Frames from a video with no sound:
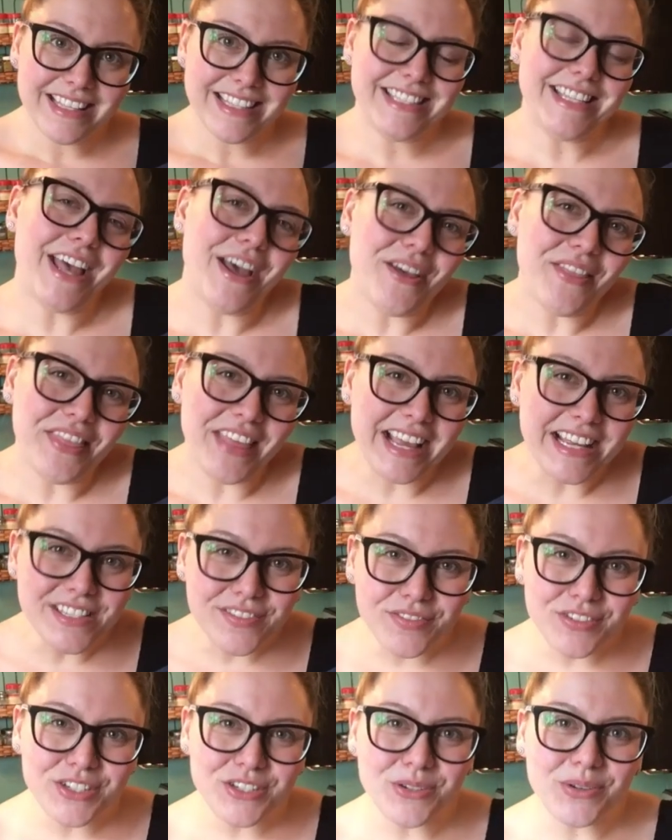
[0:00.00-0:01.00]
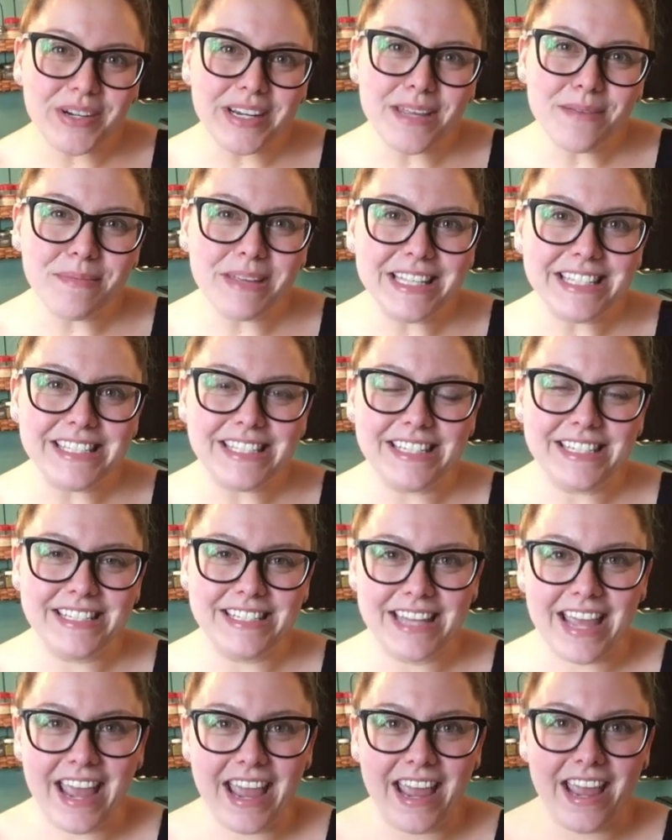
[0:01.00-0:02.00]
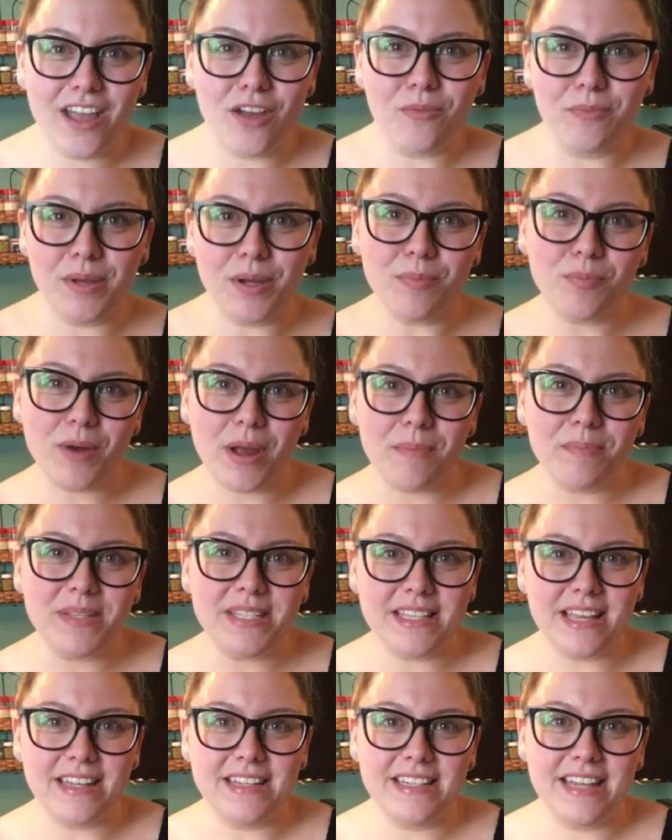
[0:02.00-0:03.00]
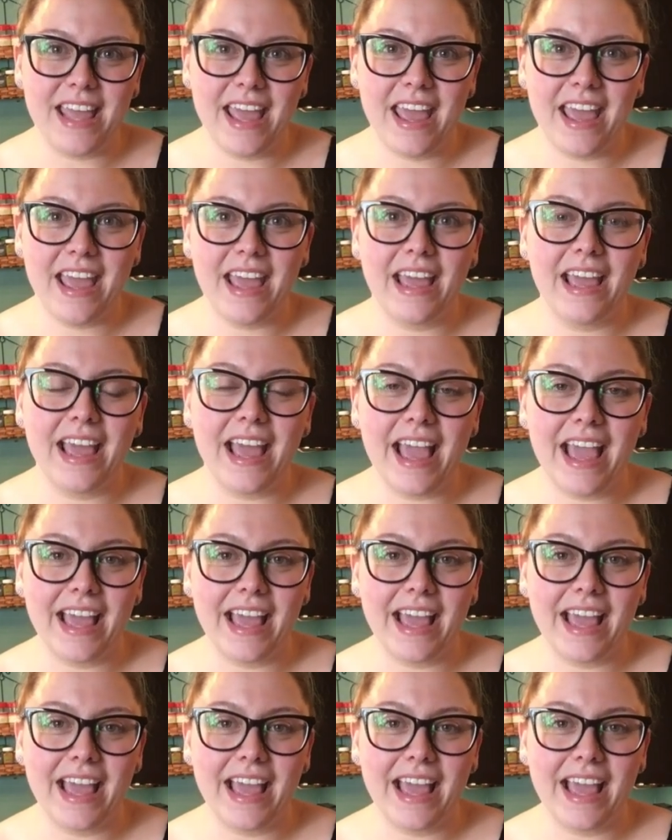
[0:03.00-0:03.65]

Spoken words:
So thanks for joining me today on Meal Prep Sunday,